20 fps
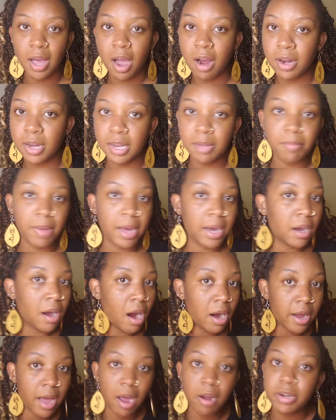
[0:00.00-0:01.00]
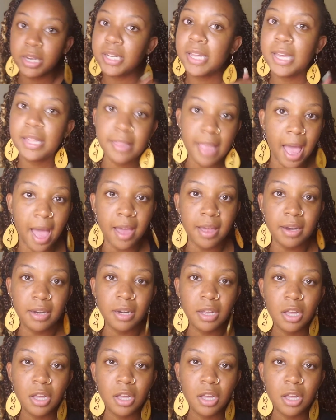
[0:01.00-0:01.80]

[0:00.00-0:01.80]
I already did my cardio. I already did that.